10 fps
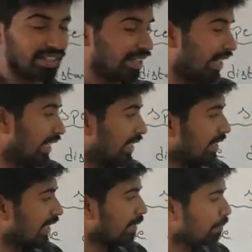
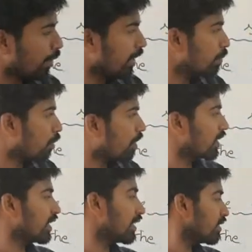And the important point
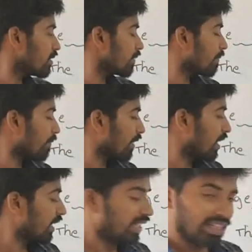is
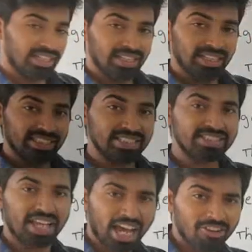this
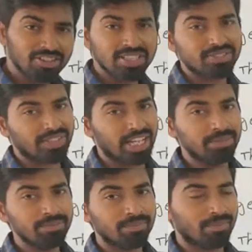average
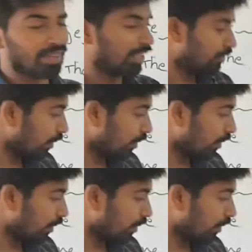time you are